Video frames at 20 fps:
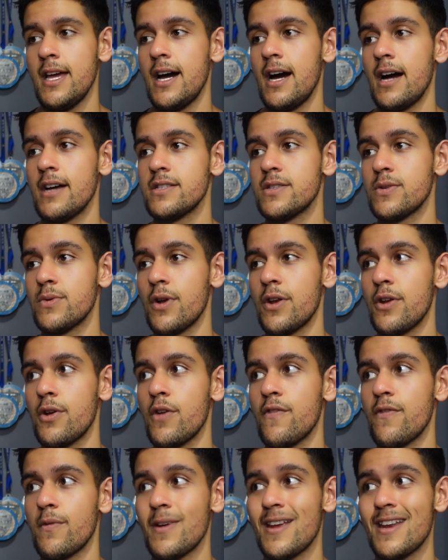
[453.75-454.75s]
I still don't know
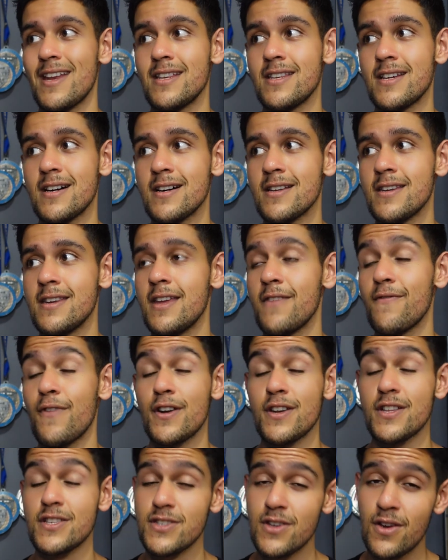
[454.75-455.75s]
if I'll get it done. If I
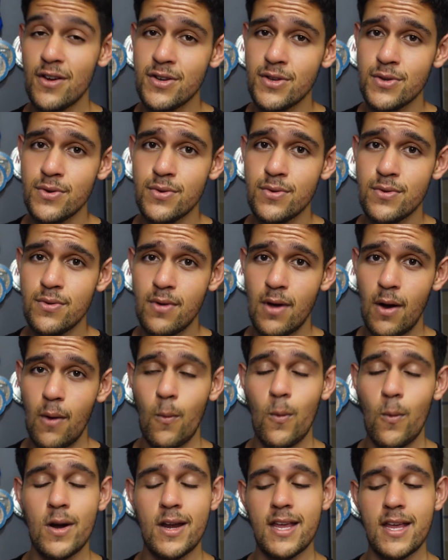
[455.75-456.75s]
decide to, I
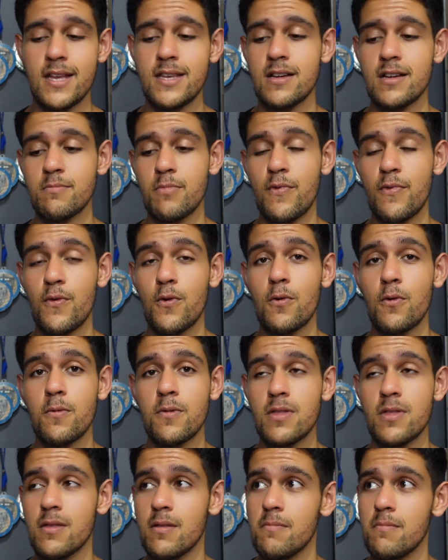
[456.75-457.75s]
want to get it done before
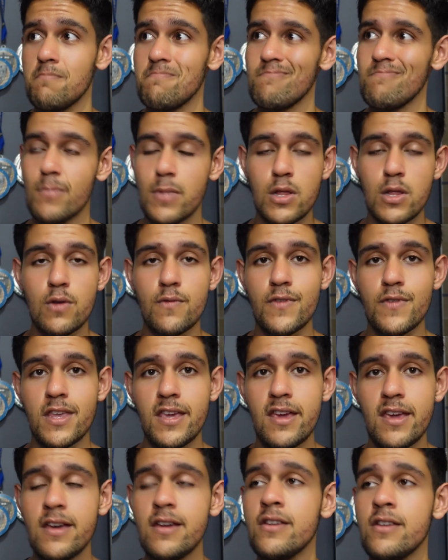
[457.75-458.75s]
middle of the
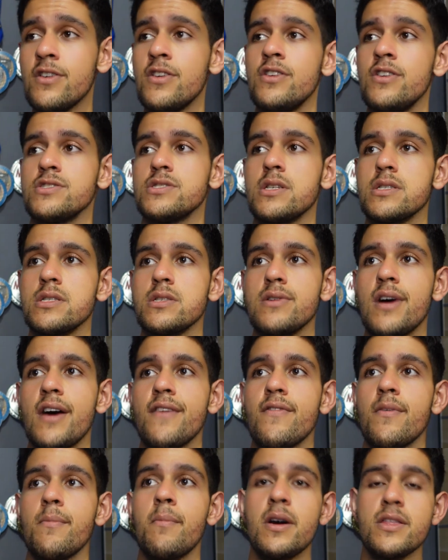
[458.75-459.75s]
year. So I still have
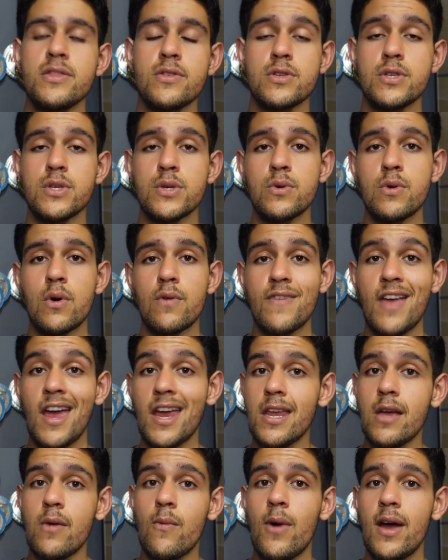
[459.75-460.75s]
a month or 2 of
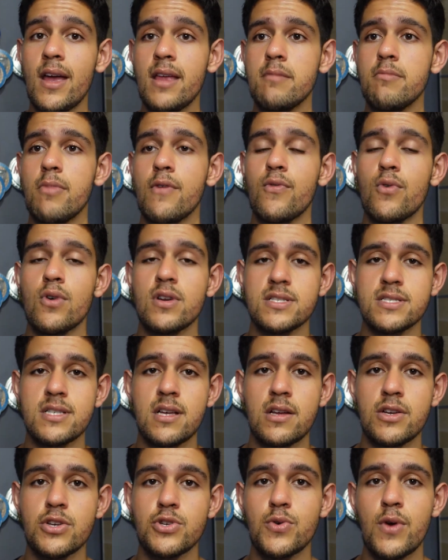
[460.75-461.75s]
gaining weight before I
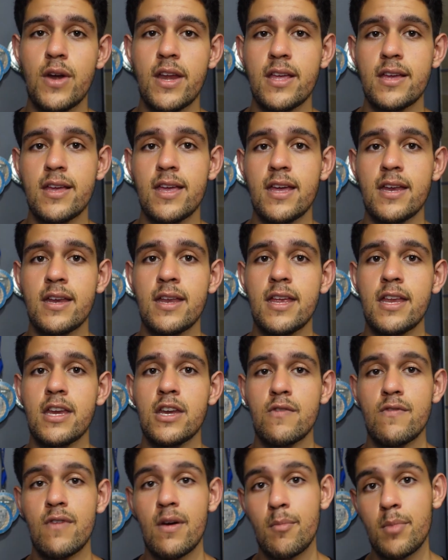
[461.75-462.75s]
start shredding again in
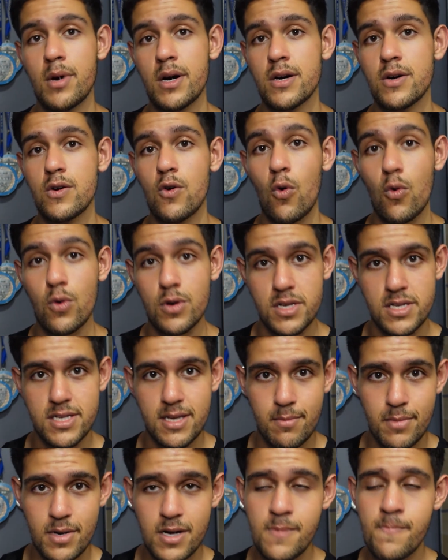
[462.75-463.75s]
November or
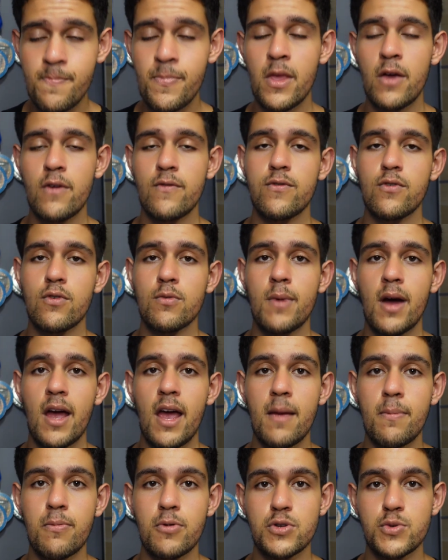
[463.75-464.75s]
December for my
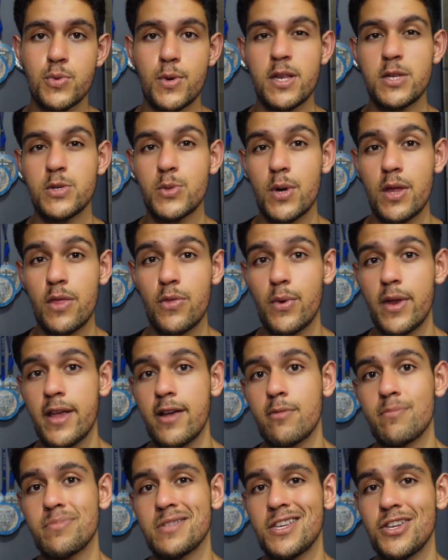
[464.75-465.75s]
April 2023
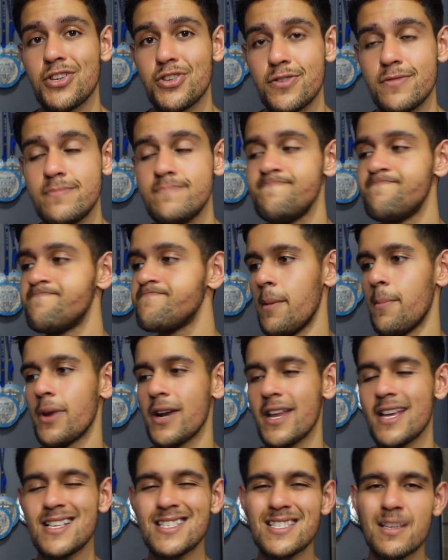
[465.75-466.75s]
competition. But
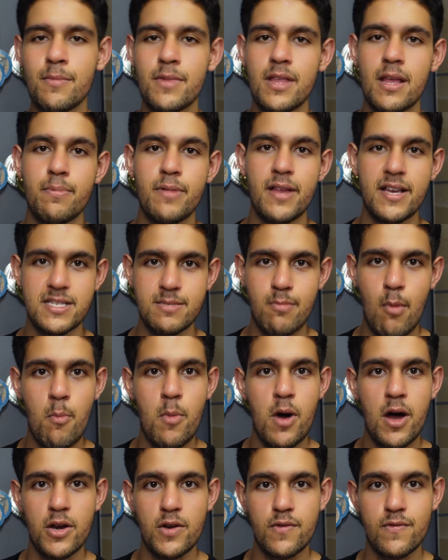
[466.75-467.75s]
it is something that plays in my
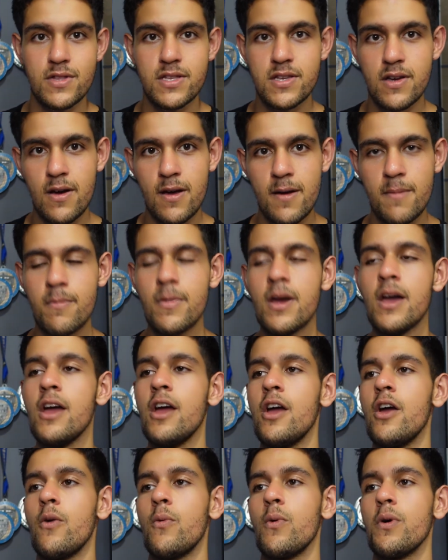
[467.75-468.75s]
mind all the time,
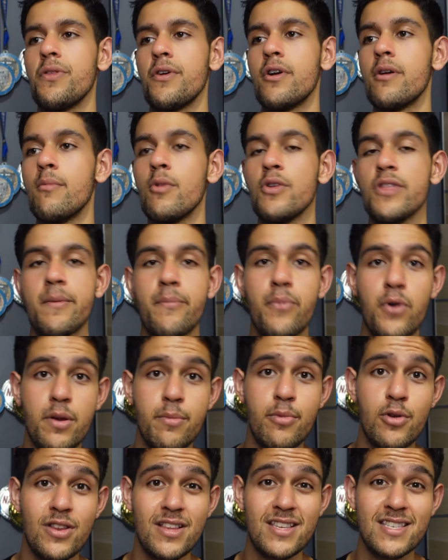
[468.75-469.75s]
whether I'm on that
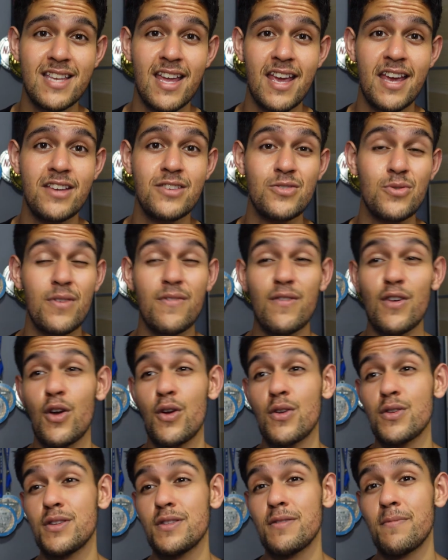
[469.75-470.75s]
bodybuilding stage or even
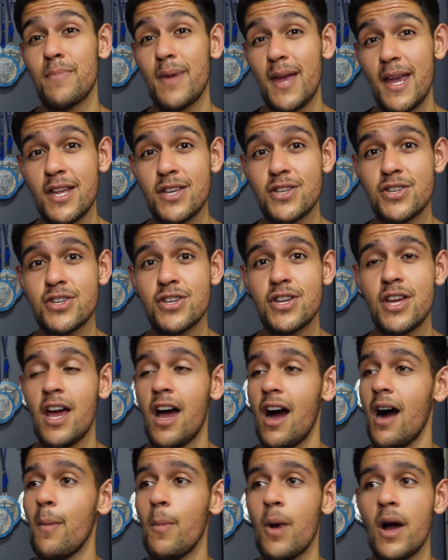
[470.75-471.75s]
going to the beach.
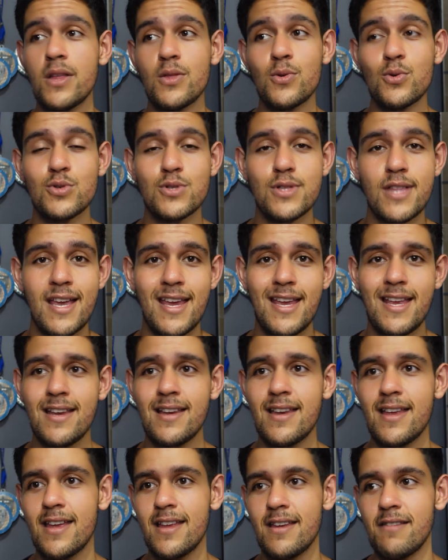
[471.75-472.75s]
I might look
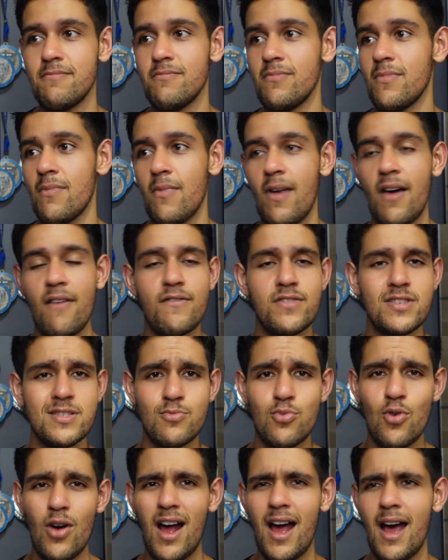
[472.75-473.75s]
lean and have
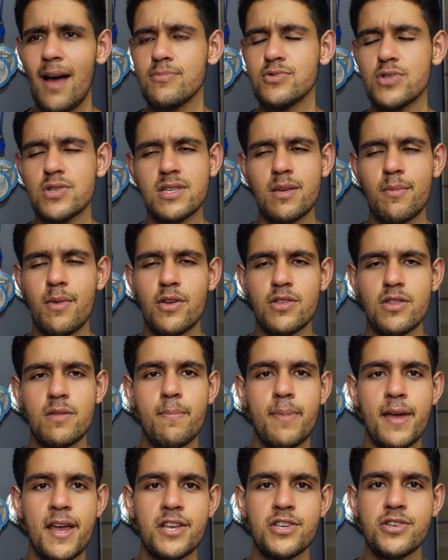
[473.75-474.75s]
visible abs or something on the
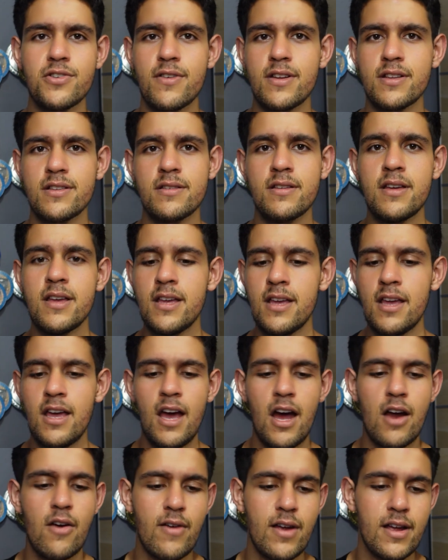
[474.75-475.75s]
beach
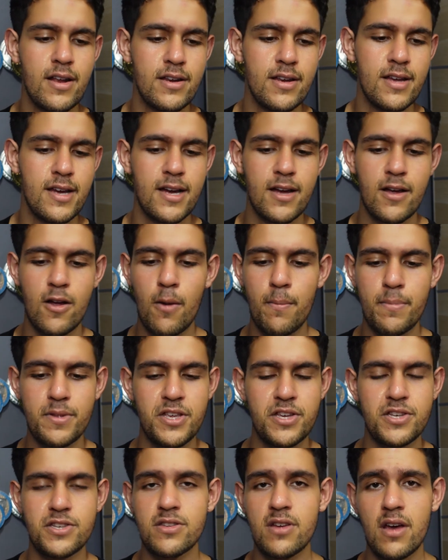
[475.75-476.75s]
around
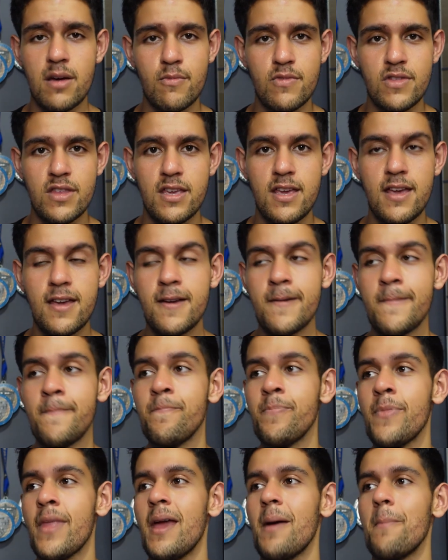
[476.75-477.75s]
competition time of the year,
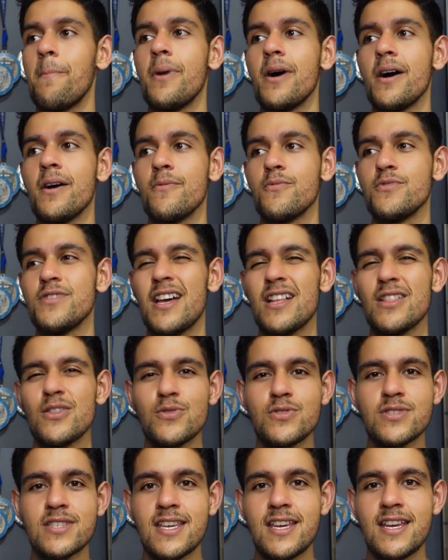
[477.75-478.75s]
but with that
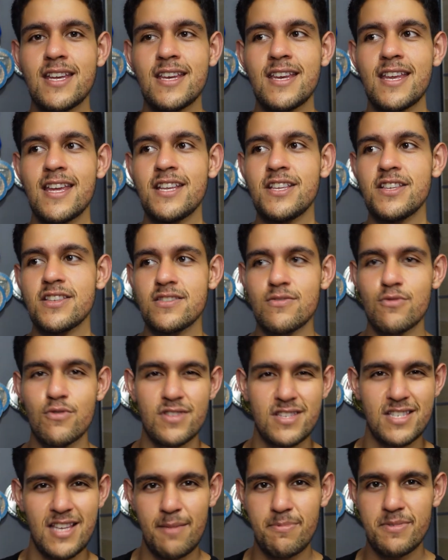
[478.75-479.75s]
loose skin, it just sort of
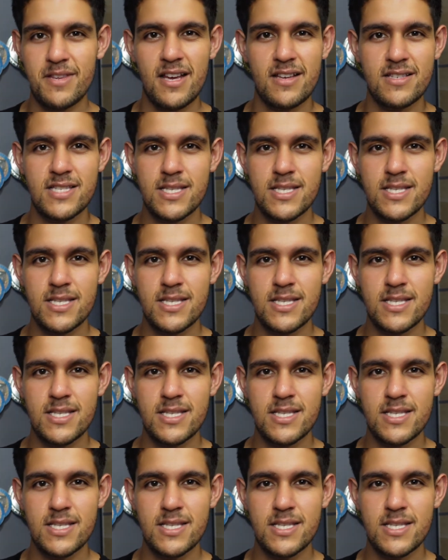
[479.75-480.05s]
seeps out